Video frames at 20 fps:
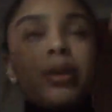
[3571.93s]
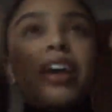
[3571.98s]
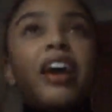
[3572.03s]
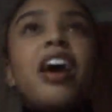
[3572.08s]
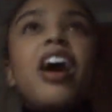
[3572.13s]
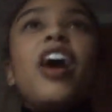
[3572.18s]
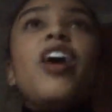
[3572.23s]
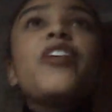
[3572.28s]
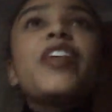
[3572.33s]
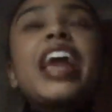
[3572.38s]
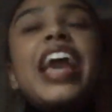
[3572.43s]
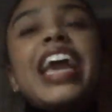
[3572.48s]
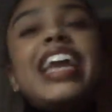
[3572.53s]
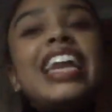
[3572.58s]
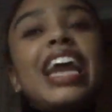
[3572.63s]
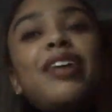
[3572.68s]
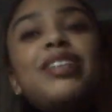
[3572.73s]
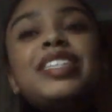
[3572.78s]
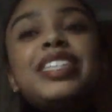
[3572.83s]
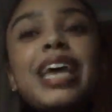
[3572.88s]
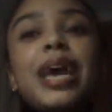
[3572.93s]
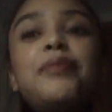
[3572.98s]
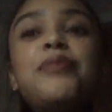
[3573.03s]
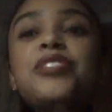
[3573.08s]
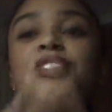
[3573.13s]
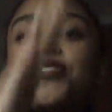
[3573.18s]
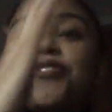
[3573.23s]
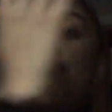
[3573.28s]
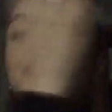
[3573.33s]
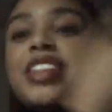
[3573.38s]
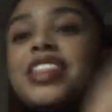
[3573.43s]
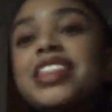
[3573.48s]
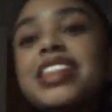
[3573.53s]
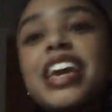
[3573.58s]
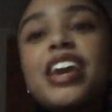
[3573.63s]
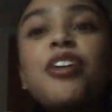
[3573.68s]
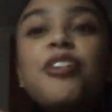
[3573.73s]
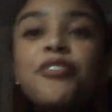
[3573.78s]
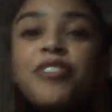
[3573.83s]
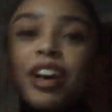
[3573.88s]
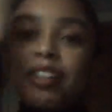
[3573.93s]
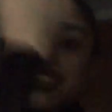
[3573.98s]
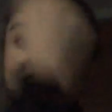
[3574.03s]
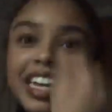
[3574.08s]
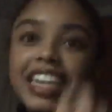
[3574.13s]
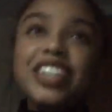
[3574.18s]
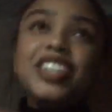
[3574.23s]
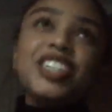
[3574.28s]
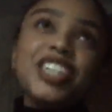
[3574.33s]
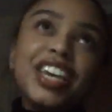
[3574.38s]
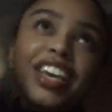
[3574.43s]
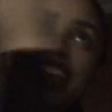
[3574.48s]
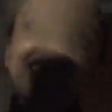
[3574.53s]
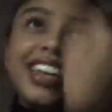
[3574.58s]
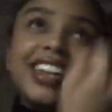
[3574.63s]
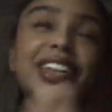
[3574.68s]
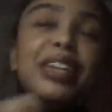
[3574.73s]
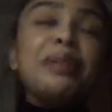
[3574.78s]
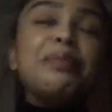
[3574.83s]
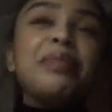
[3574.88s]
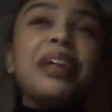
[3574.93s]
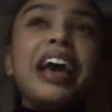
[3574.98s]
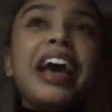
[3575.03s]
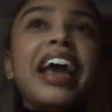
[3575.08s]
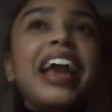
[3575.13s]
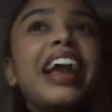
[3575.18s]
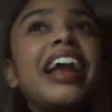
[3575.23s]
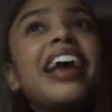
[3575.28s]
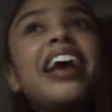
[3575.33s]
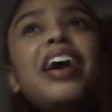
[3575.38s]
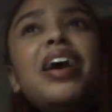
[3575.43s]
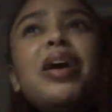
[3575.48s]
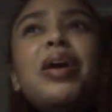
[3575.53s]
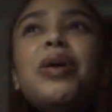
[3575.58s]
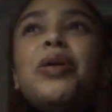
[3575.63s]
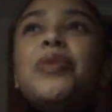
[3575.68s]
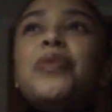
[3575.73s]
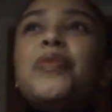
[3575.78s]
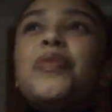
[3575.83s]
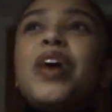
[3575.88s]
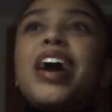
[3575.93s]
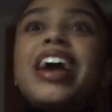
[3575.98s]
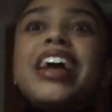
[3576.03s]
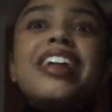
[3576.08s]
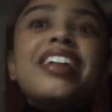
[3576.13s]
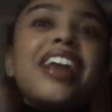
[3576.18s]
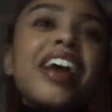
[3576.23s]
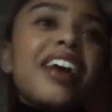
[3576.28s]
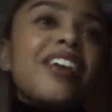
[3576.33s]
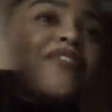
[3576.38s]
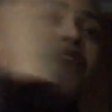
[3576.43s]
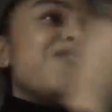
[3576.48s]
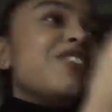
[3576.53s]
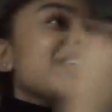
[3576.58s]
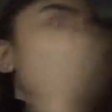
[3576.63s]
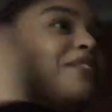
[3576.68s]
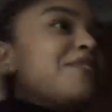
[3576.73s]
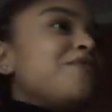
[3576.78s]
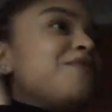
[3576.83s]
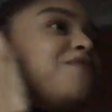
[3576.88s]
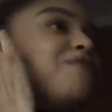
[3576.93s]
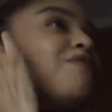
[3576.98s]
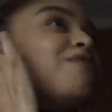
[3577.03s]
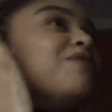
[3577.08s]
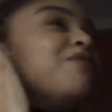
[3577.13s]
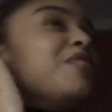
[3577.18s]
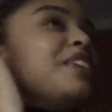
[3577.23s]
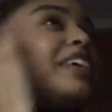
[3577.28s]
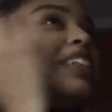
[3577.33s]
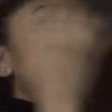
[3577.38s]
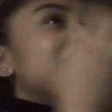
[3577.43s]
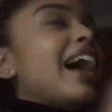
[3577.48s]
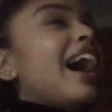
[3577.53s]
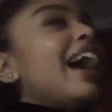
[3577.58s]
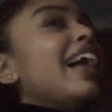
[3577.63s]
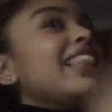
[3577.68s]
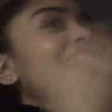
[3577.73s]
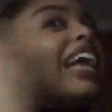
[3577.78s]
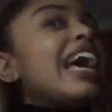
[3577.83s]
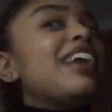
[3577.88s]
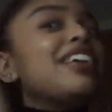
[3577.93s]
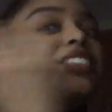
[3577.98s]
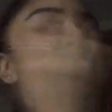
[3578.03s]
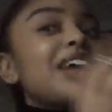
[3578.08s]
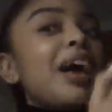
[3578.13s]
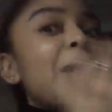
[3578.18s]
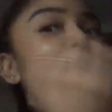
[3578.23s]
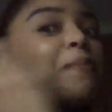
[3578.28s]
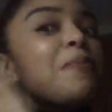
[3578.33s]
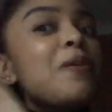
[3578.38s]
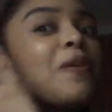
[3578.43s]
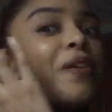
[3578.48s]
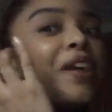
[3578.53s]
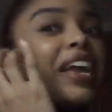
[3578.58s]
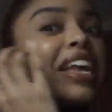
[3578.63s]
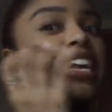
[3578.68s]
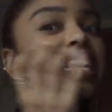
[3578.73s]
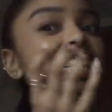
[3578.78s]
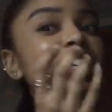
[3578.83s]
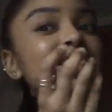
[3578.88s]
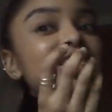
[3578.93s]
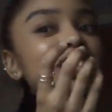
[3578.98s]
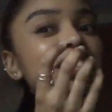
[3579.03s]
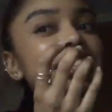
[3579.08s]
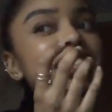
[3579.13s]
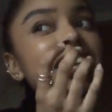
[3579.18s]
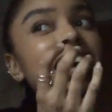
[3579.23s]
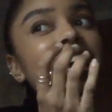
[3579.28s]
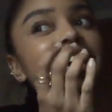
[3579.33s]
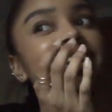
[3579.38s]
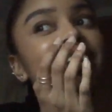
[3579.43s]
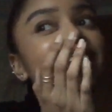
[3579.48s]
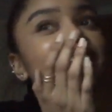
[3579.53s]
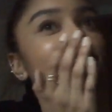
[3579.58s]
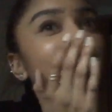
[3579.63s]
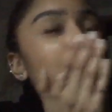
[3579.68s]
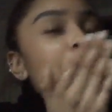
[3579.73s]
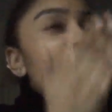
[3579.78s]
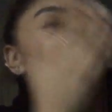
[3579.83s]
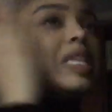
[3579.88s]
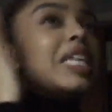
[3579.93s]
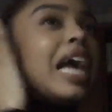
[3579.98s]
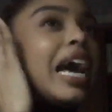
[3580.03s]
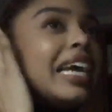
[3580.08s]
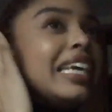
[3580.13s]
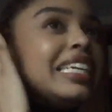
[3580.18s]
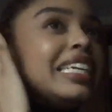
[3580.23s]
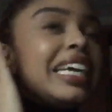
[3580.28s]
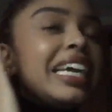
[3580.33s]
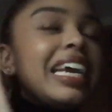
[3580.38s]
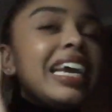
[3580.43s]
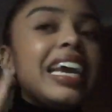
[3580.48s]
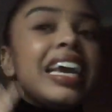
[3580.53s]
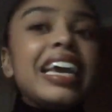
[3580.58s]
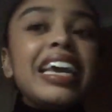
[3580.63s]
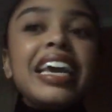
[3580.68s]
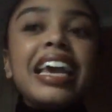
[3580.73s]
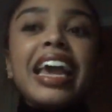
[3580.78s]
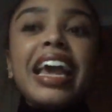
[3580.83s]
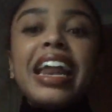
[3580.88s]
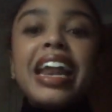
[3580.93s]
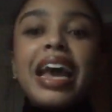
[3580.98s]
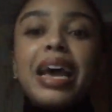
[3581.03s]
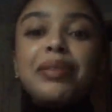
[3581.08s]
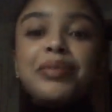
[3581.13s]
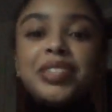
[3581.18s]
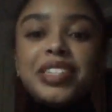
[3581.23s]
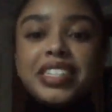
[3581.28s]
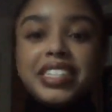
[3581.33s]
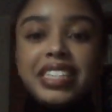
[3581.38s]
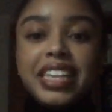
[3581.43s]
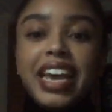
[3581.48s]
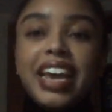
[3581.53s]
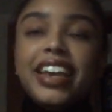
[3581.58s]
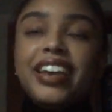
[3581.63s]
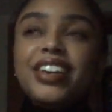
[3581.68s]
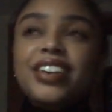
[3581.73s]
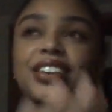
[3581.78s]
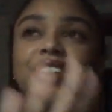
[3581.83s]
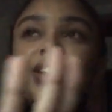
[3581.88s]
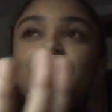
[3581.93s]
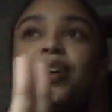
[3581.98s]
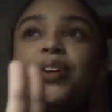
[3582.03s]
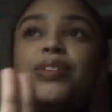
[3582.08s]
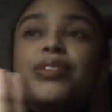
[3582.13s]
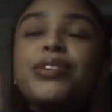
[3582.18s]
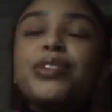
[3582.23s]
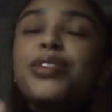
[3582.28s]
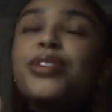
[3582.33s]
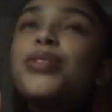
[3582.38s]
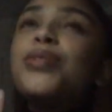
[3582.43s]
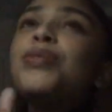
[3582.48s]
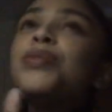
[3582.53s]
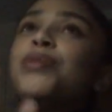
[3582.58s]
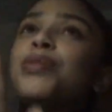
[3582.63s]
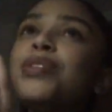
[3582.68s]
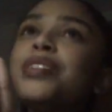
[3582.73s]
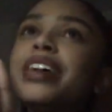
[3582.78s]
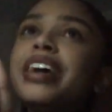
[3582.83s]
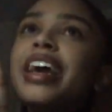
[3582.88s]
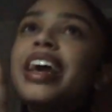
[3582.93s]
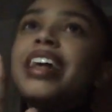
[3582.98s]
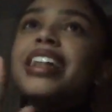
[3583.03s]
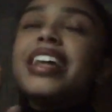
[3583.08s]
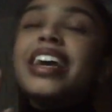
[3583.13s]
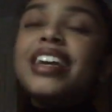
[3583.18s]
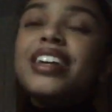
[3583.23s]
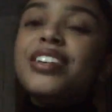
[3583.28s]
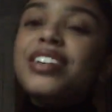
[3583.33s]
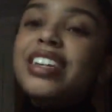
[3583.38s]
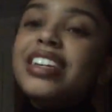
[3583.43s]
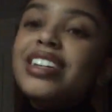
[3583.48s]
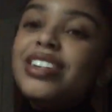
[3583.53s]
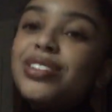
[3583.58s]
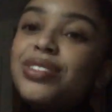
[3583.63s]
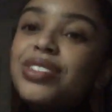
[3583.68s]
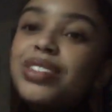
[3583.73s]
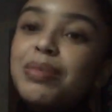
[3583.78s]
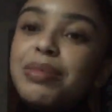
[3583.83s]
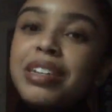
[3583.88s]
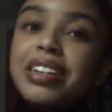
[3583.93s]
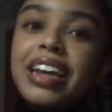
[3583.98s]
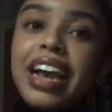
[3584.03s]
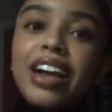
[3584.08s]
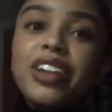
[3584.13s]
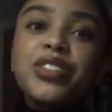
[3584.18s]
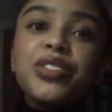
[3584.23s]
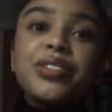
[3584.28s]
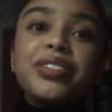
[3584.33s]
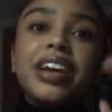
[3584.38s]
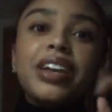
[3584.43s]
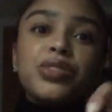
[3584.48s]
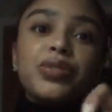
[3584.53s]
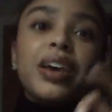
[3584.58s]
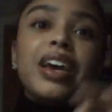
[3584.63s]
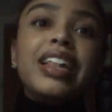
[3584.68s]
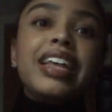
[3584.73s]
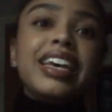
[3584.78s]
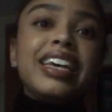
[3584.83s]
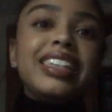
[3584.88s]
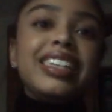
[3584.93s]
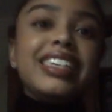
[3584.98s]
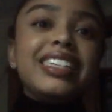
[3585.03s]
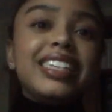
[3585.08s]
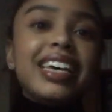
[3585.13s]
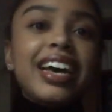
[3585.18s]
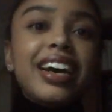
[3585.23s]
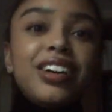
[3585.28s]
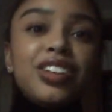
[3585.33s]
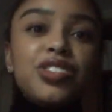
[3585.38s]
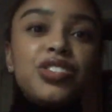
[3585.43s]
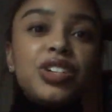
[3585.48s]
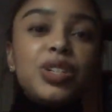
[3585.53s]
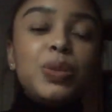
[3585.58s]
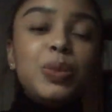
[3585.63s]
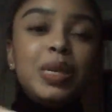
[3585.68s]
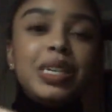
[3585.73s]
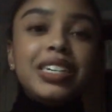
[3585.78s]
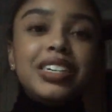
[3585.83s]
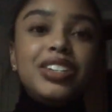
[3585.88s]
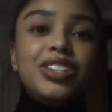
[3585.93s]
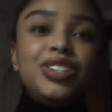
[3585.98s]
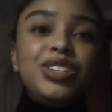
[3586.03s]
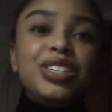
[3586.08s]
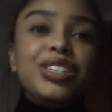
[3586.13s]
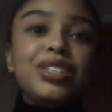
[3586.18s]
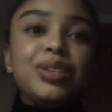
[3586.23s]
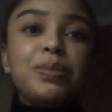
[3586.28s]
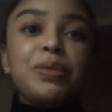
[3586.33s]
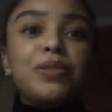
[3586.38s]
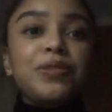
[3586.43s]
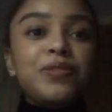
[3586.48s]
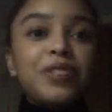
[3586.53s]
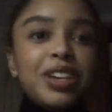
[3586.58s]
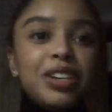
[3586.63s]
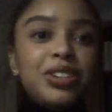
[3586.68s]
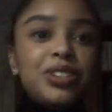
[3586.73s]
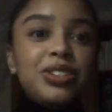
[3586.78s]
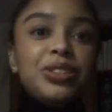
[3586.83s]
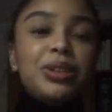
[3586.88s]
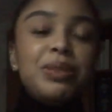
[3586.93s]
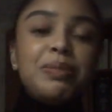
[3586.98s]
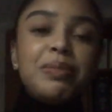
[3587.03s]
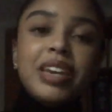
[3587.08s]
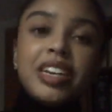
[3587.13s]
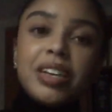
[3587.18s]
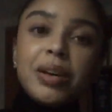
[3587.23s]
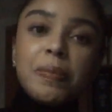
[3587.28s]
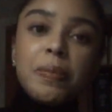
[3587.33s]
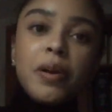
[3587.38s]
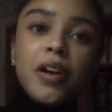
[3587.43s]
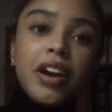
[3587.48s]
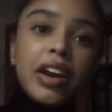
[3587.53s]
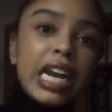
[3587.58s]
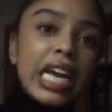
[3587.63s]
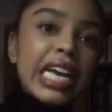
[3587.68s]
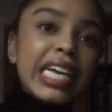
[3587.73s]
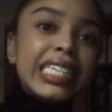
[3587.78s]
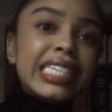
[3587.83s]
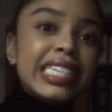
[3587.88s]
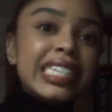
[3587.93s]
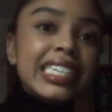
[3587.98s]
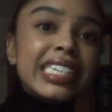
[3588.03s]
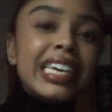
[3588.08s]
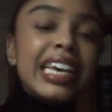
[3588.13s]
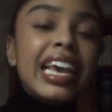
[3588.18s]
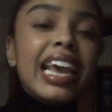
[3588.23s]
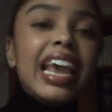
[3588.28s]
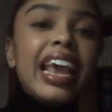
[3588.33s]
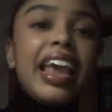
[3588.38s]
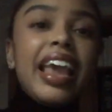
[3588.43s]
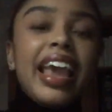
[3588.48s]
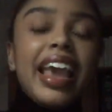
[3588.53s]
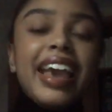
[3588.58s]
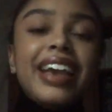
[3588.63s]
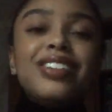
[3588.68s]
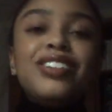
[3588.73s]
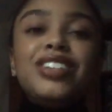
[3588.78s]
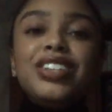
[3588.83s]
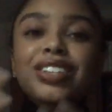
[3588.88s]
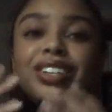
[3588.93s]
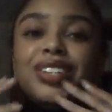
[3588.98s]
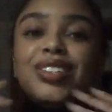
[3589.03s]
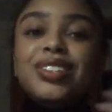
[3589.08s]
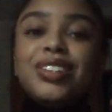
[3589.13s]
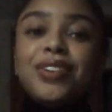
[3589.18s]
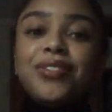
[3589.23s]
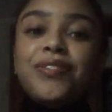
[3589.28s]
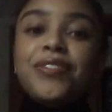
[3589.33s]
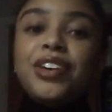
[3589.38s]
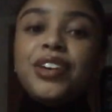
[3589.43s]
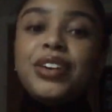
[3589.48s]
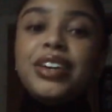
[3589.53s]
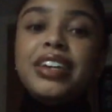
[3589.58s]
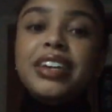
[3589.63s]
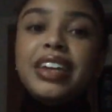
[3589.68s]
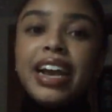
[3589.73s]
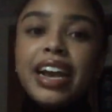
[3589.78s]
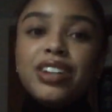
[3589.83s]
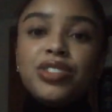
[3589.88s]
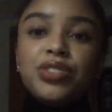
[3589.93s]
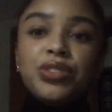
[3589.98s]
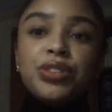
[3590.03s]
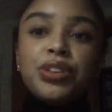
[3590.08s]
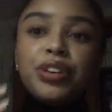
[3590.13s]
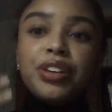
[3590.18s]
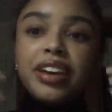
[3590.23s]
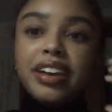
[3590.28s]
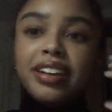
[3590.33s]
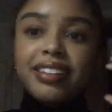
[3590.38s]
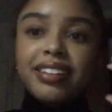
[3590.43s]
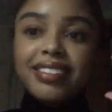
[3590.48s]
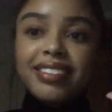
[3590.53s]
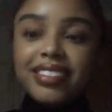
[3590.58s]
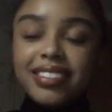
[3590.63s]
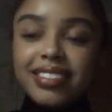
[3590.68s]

okay, now it's time for the 5th layer foundation, and I'm like, what? Freaking highlighters on point, and it's just like, blinding, and I'm just like, yo, cool it. Like, you need to do something natural, and that's why I like Lisa Eldridge, because she's a professional makeup artist, and she does stuff very natural, and